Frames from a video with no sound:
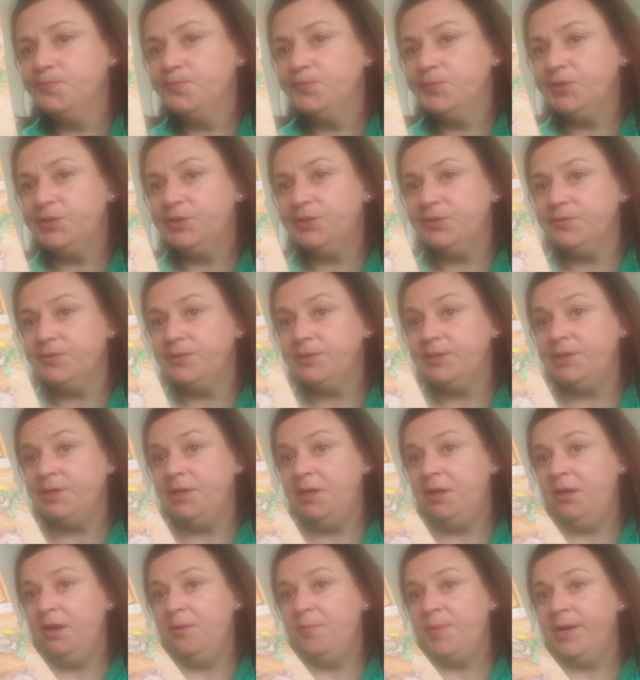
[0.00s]
So
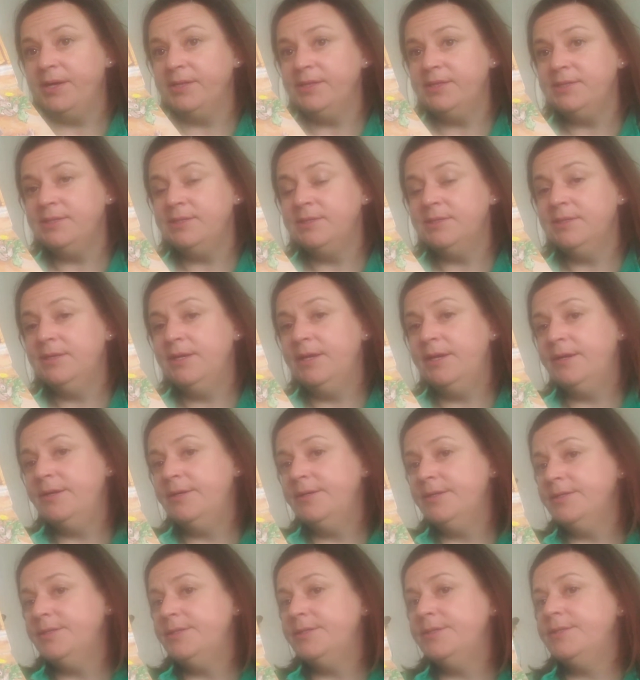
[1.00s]
thinking about these
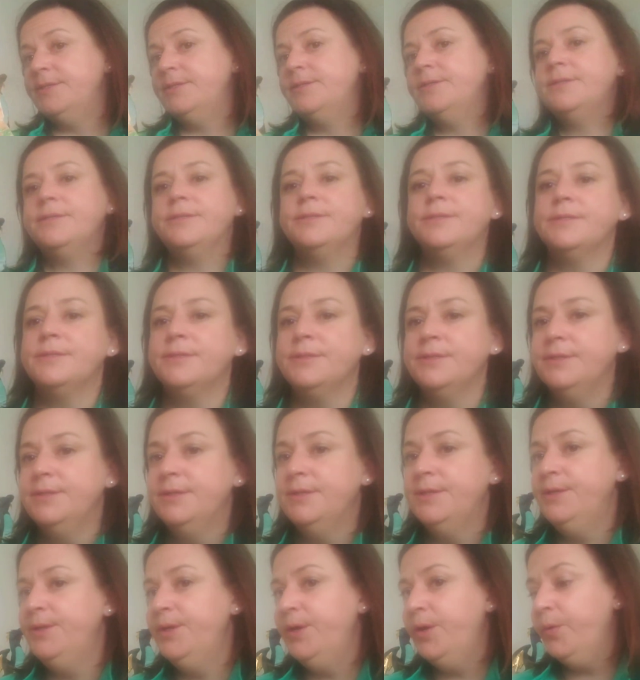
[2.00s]
characters,
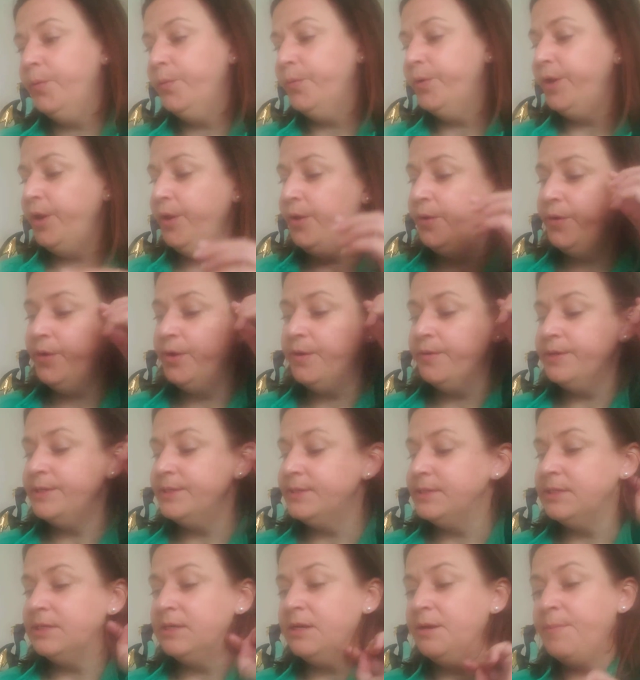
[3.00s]
what are you
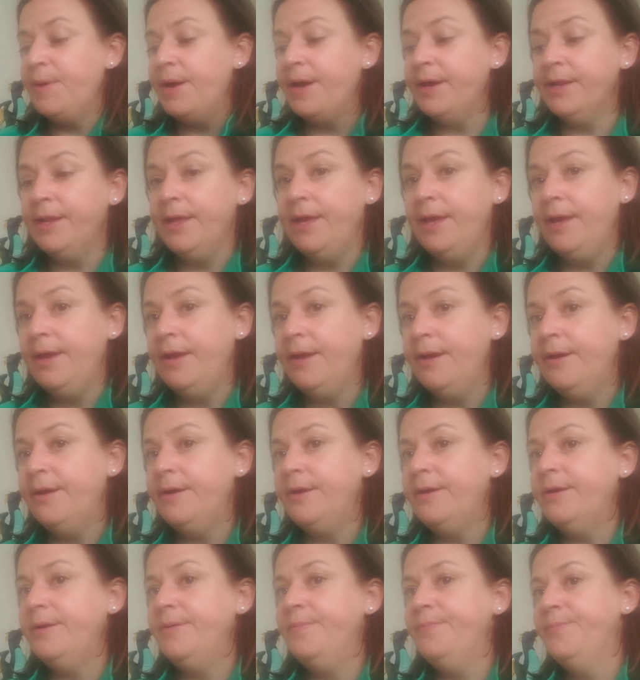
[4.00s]
noticing about
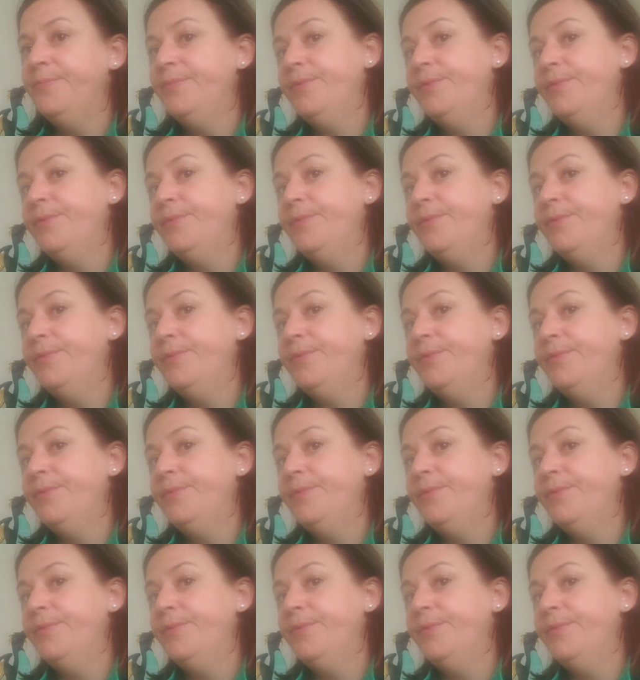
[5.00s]
Hare?